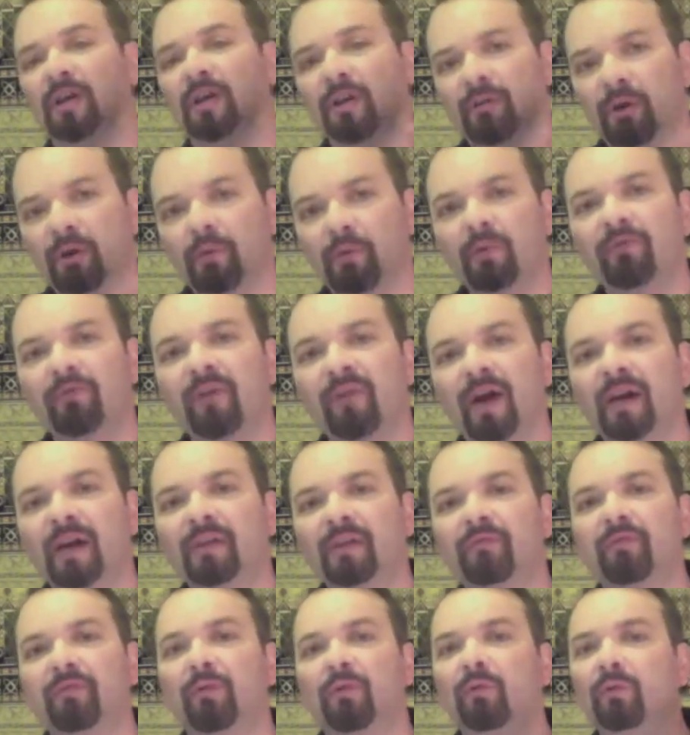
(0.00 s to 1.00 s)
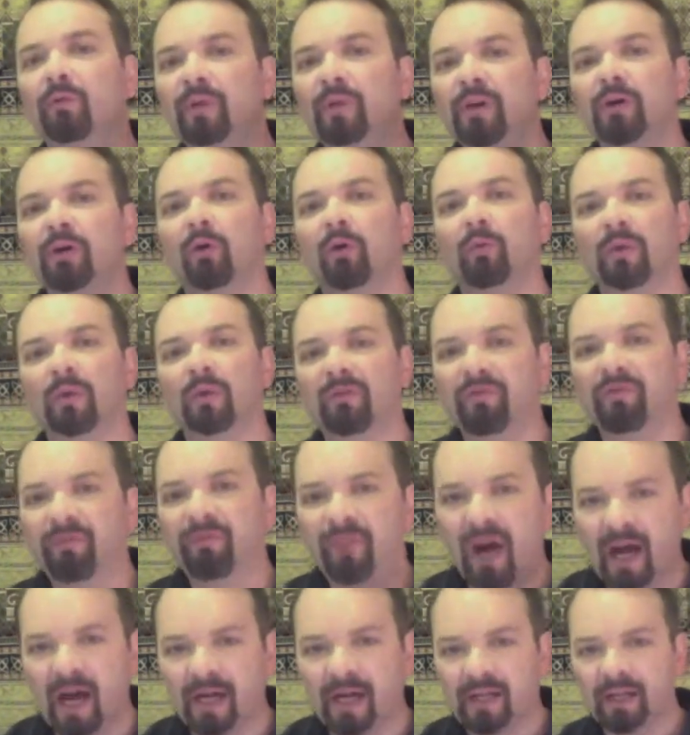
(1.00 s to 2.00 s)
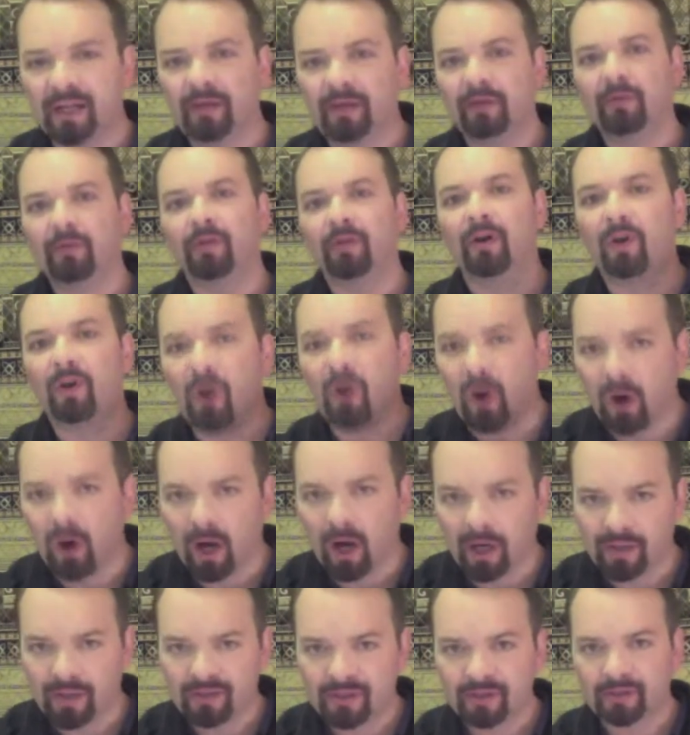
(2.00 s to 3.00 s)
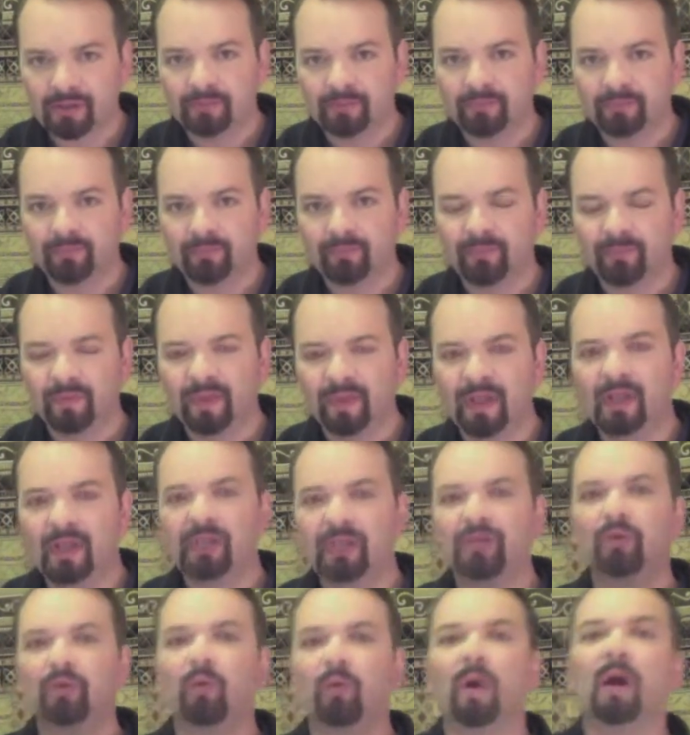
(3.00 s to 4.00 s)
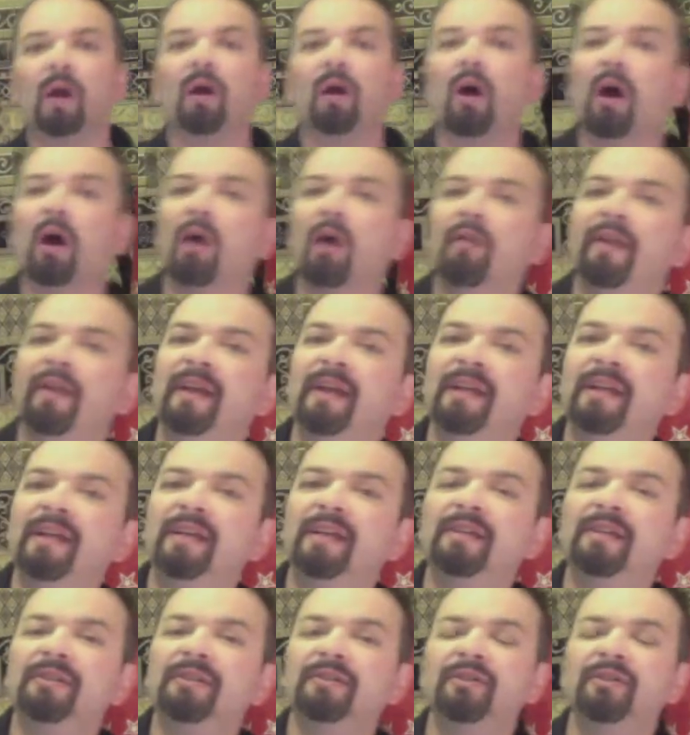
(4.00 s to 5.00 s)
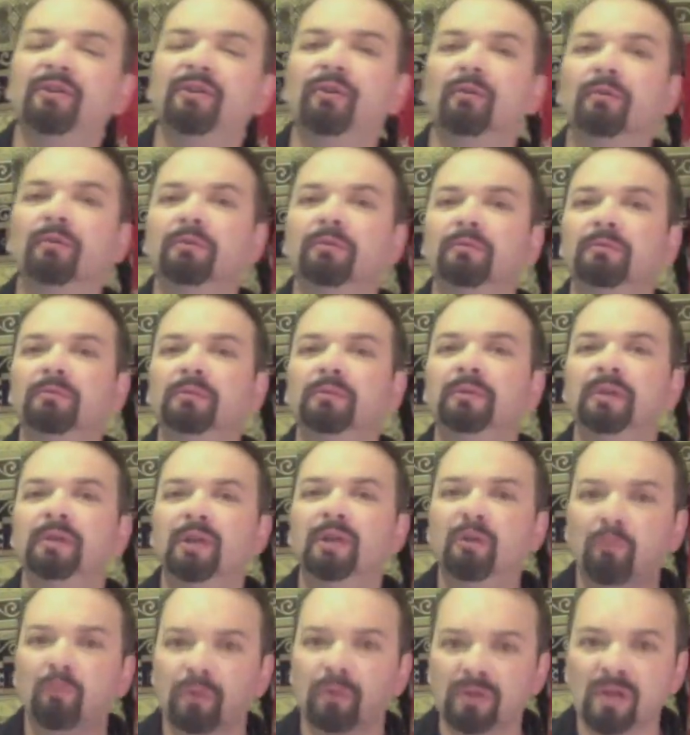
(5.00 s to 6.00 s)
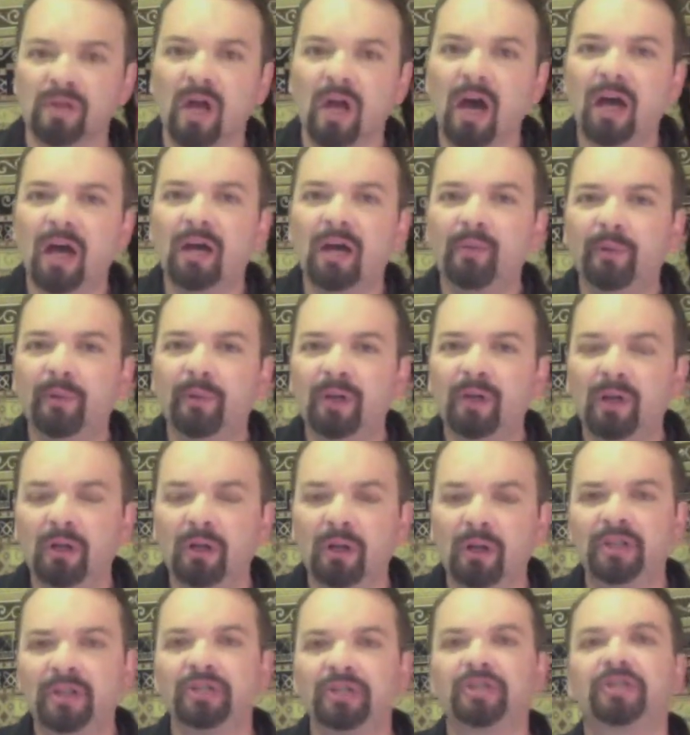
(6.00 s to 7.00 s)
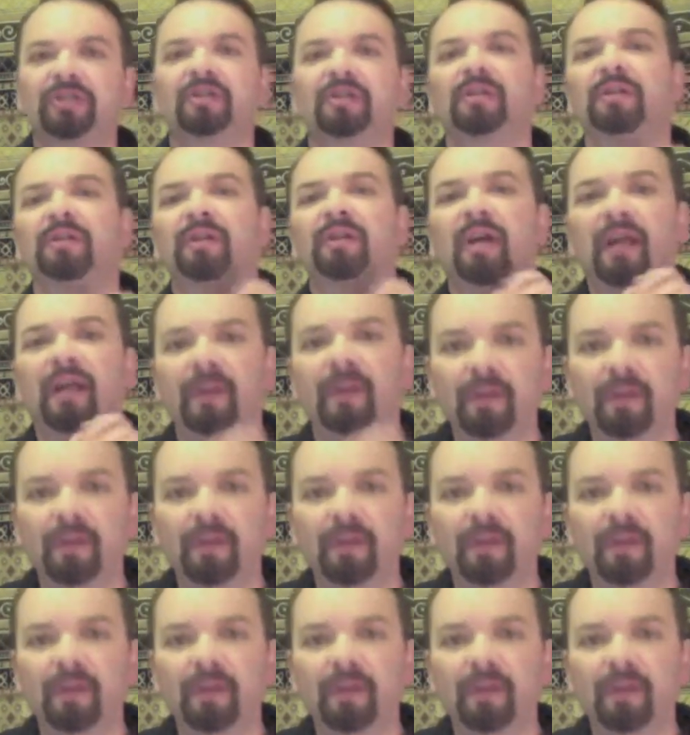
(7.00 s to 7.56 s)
They were fighting for real, refining their art to where all they needed to do was lock up in a clinch, and they